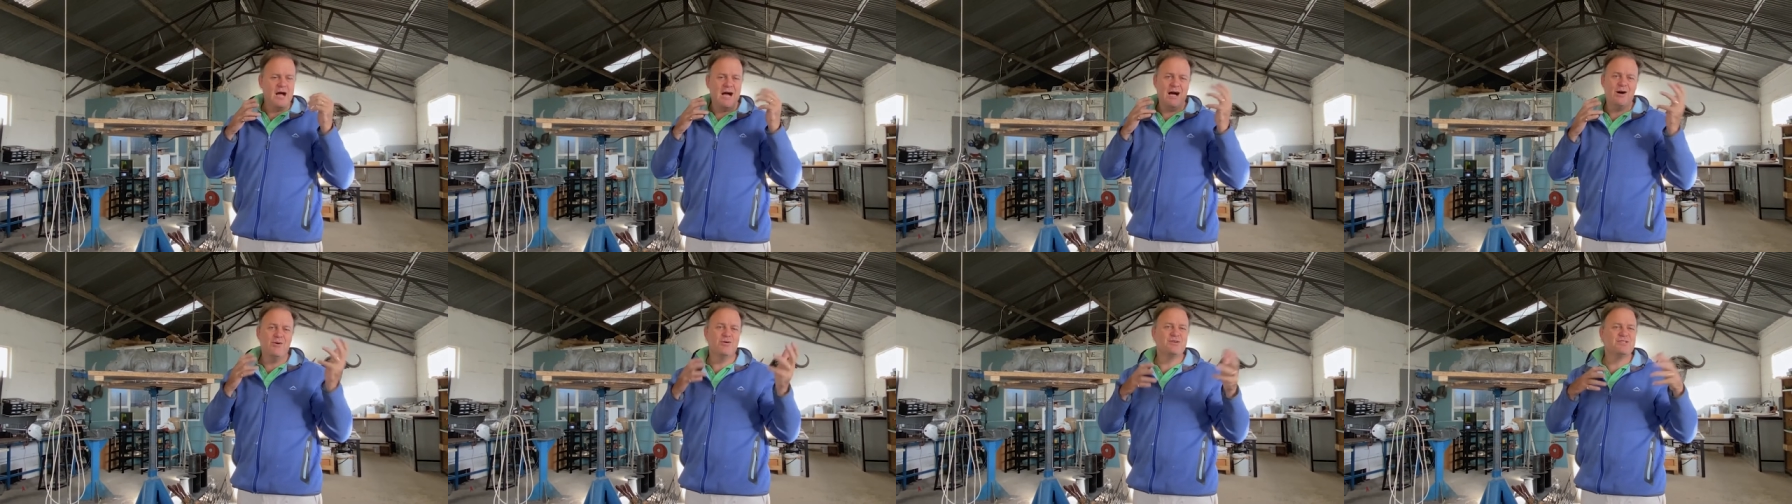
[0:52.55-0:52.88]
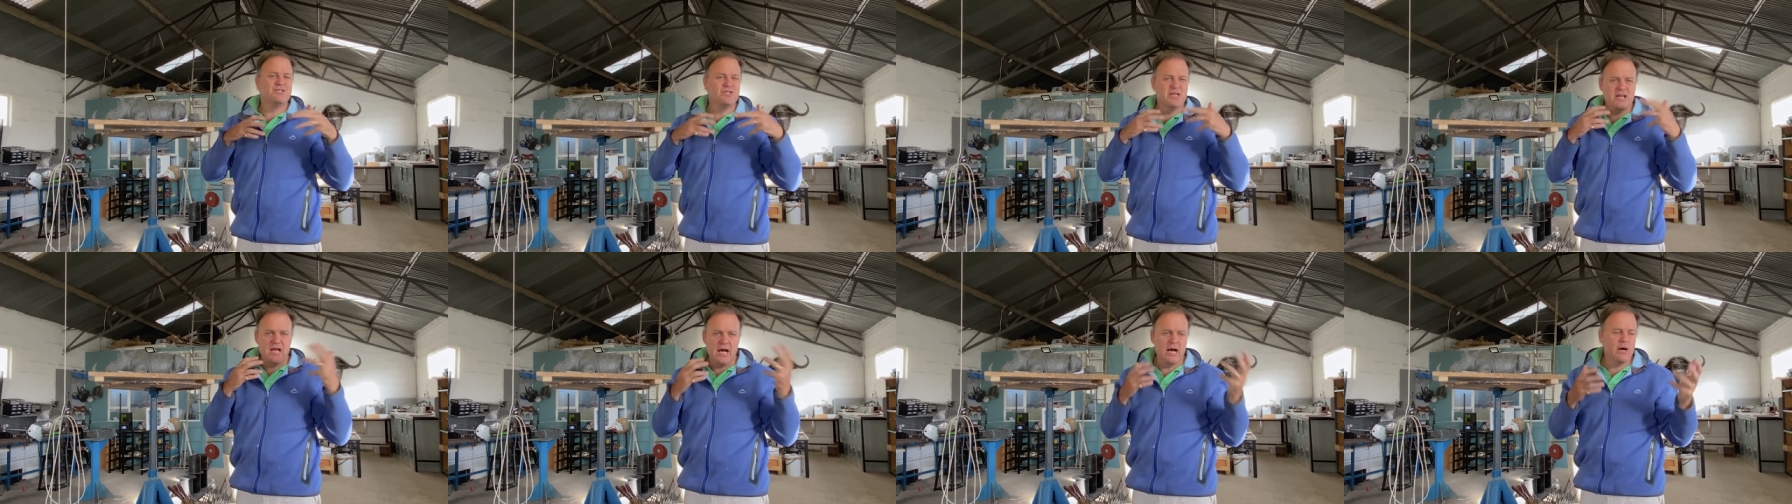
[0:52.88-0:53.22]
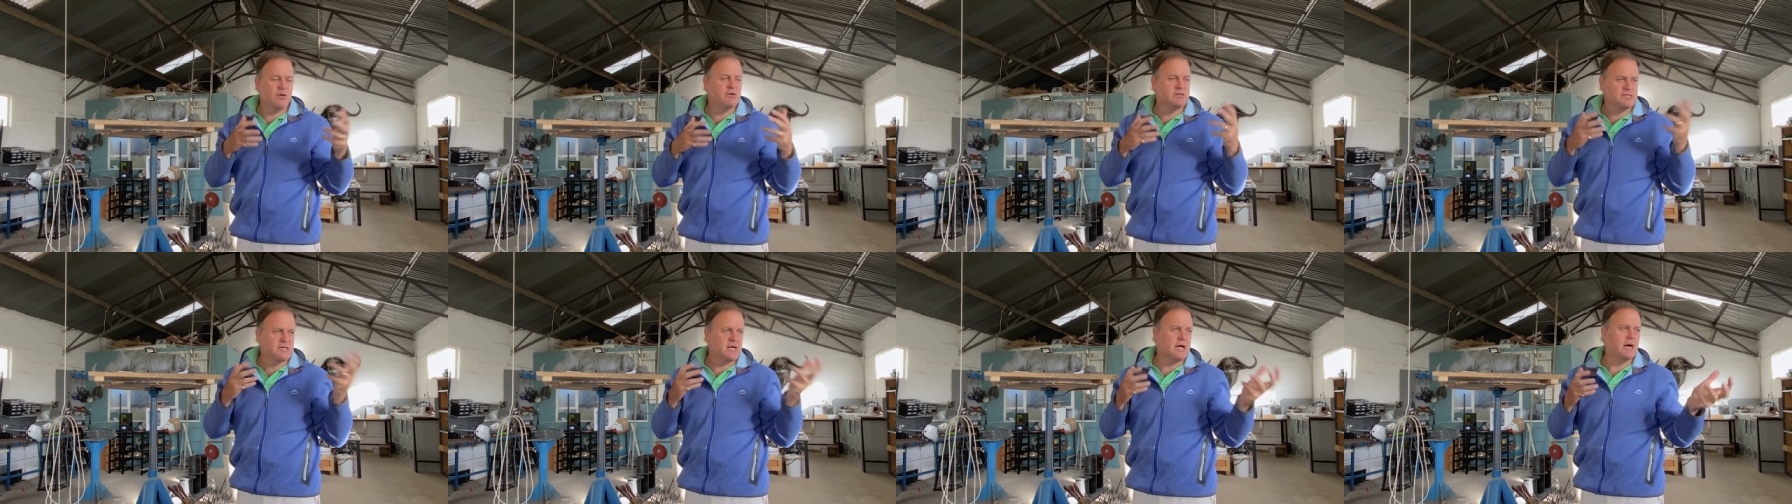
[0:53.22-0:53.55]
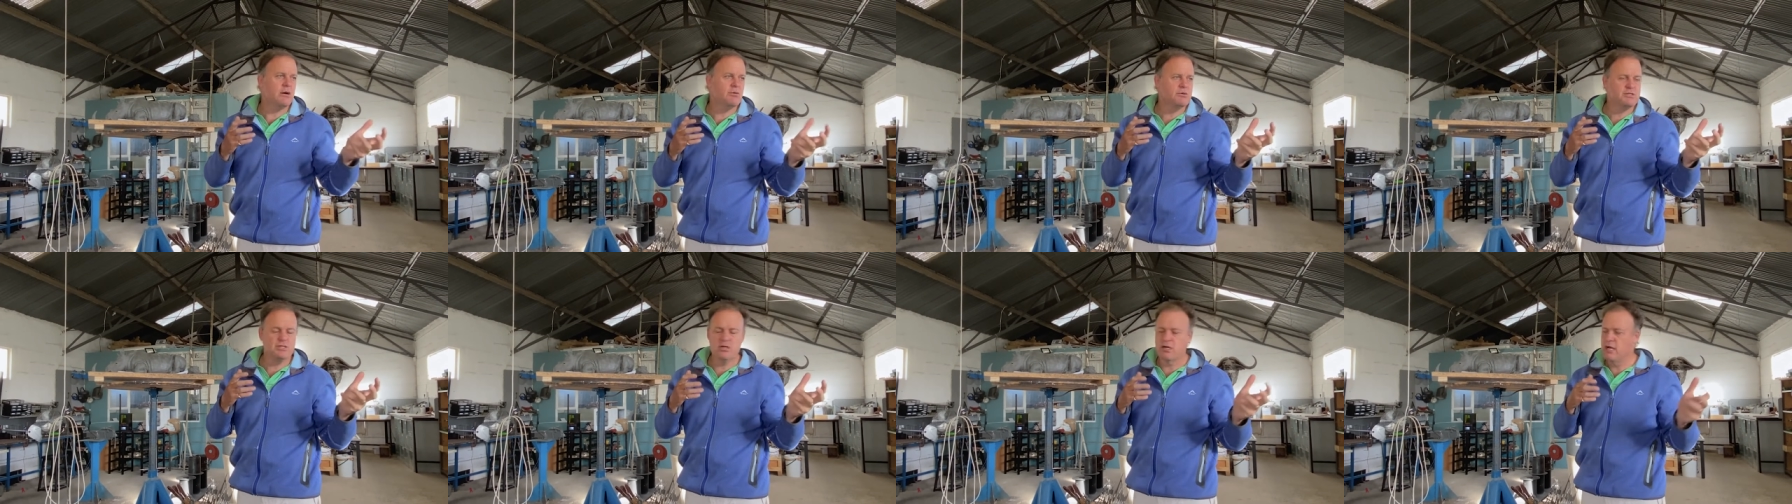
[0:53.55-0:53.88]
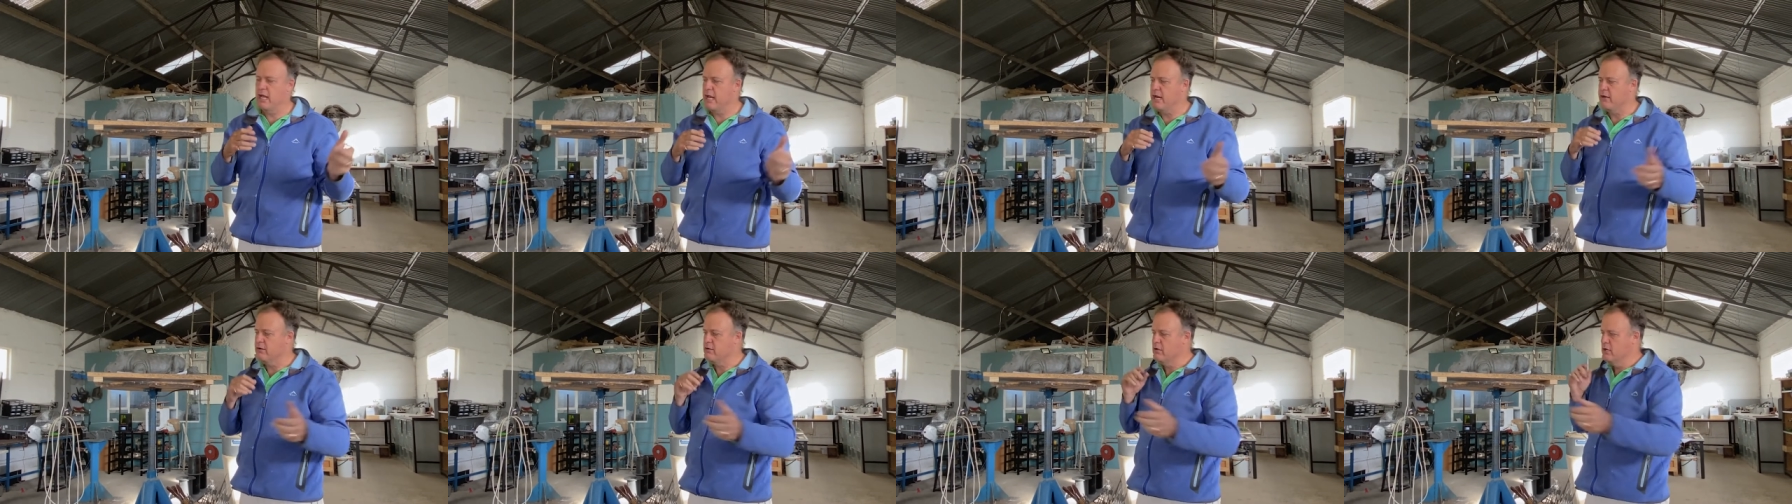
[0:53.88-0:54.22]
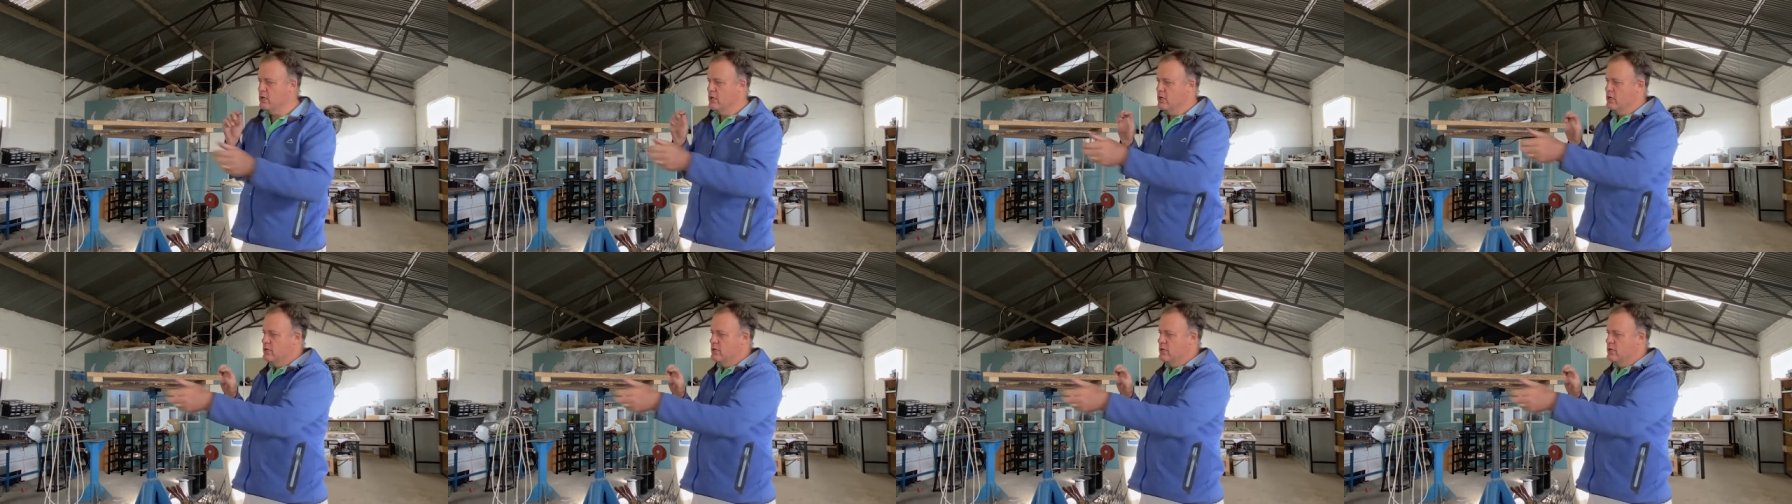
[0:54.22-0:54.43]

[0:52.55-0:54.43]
hours and hours and hours on end.